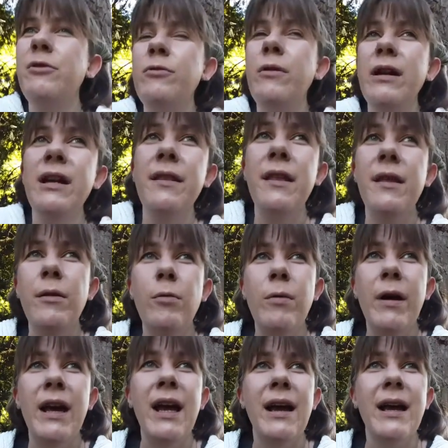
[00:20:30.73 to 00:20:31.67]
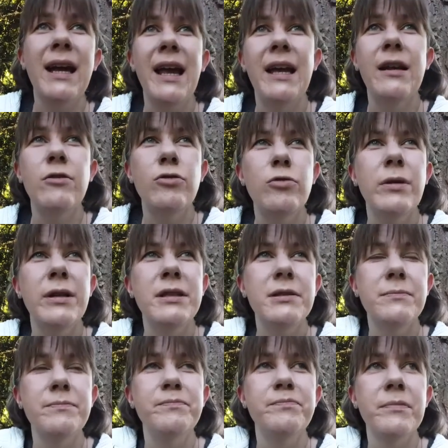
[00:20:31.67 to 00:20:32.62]
doing it in the way I can do
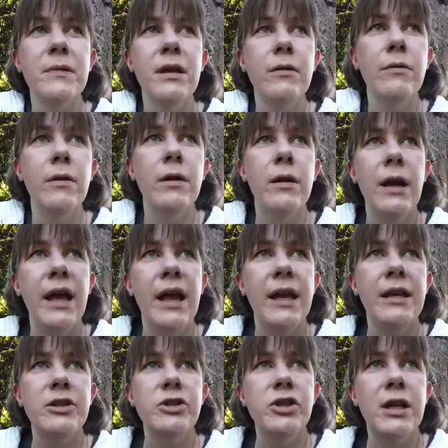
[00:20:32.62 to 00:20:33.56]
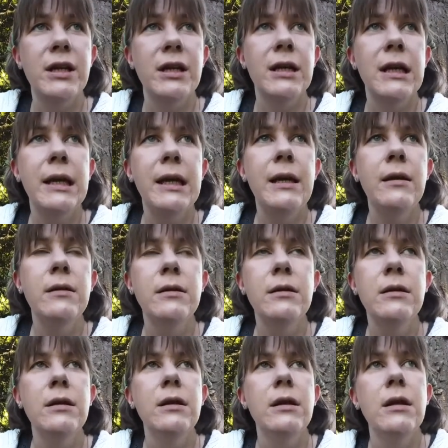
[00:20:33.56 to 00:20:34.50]
it, energetically,
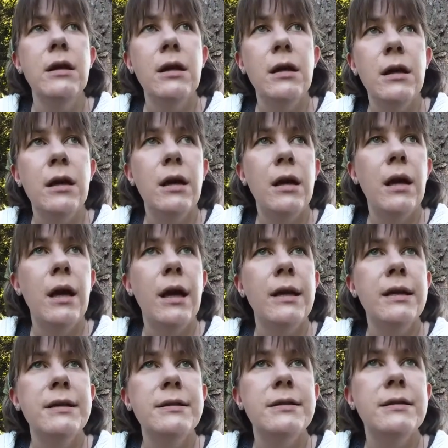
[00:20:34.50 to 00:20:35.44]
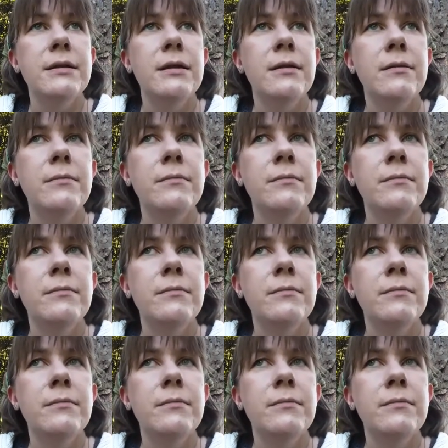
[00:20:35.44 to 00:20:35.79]
and